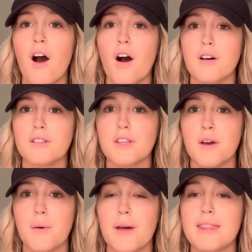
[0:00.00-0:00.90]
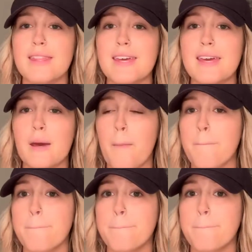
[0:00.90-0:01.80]
Also, the
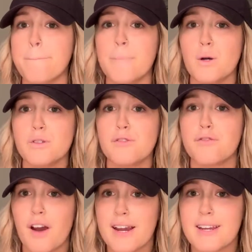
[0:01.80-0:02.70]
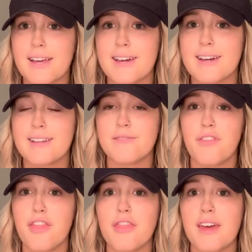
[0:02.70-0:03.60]
most frightening
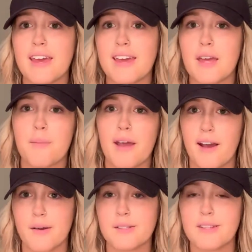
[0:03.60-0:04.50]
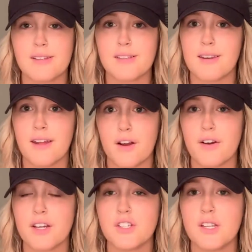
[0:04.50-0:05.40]
thing in my house isn't a
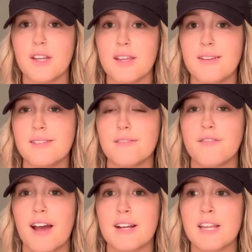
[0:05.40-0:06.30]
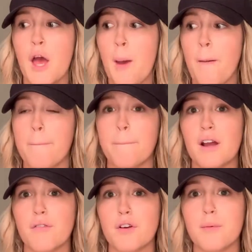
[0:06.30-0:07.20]
decoration. It is, in fact, my
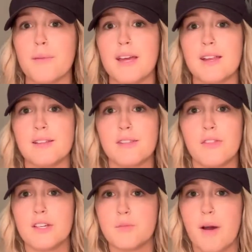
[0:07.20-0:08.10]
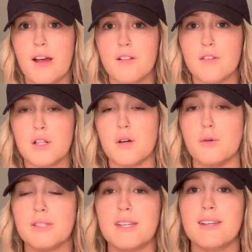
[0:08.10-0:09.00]
room. It is this pile of
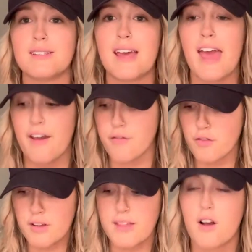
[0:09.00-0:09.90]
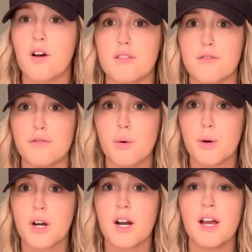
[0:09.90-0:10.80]
clothes, and it is everything on the
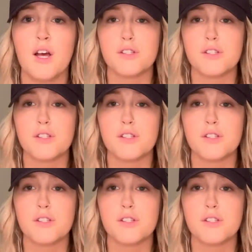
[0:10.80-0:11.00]
floor, the